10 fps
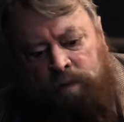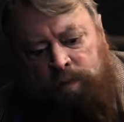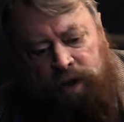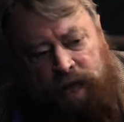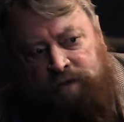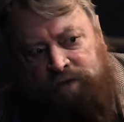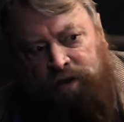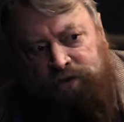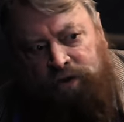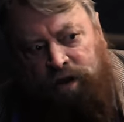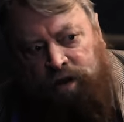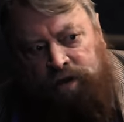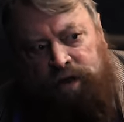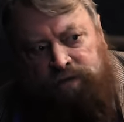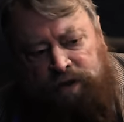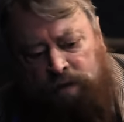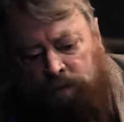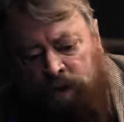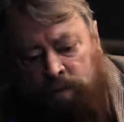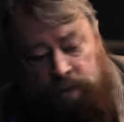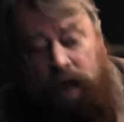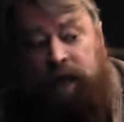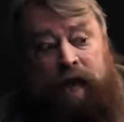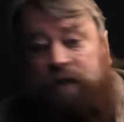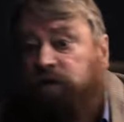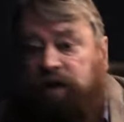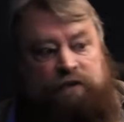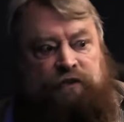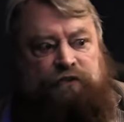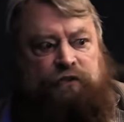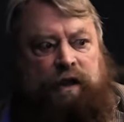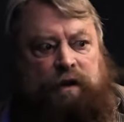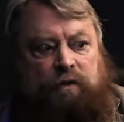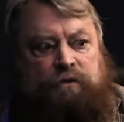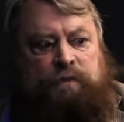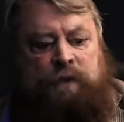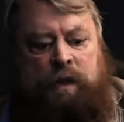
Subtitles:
play Voltron in a film. But I enacted it as a child.